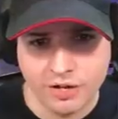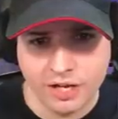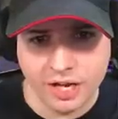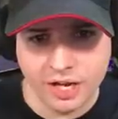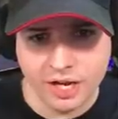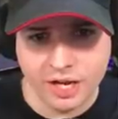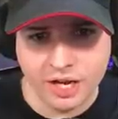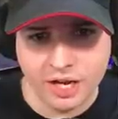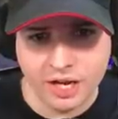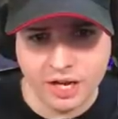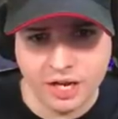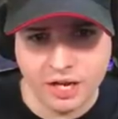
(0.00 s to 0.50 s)

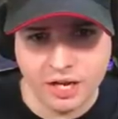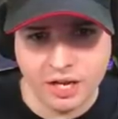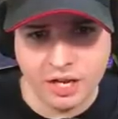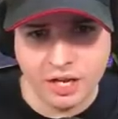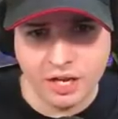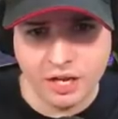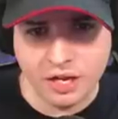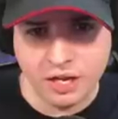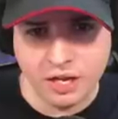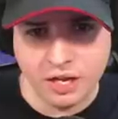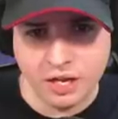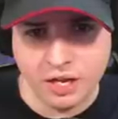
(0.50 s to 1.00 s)

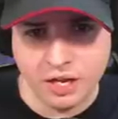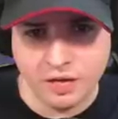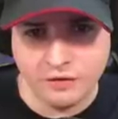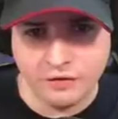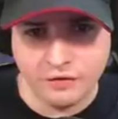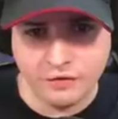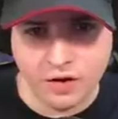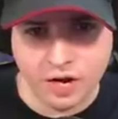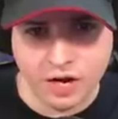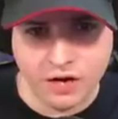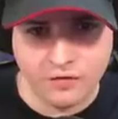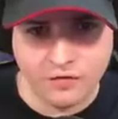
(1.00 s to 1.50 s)
and
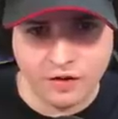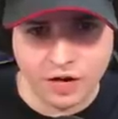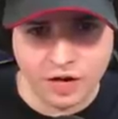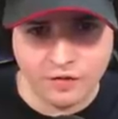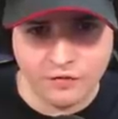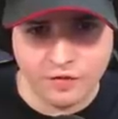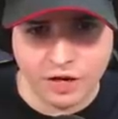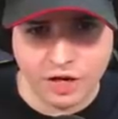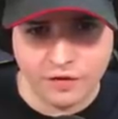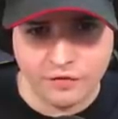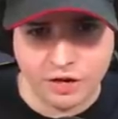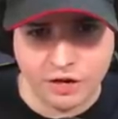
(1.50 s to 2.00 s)
fire, fire,
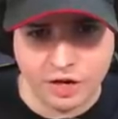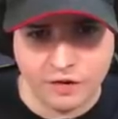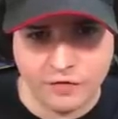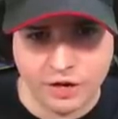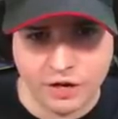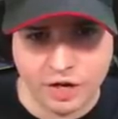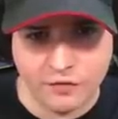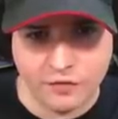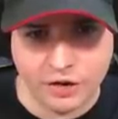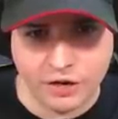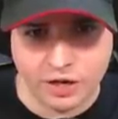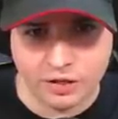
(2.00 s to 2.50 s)
fire, fire,
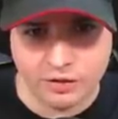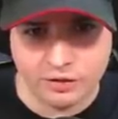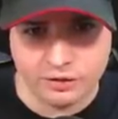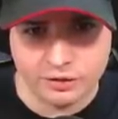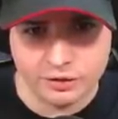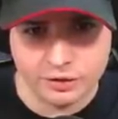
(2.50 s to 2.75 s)
fire, fire.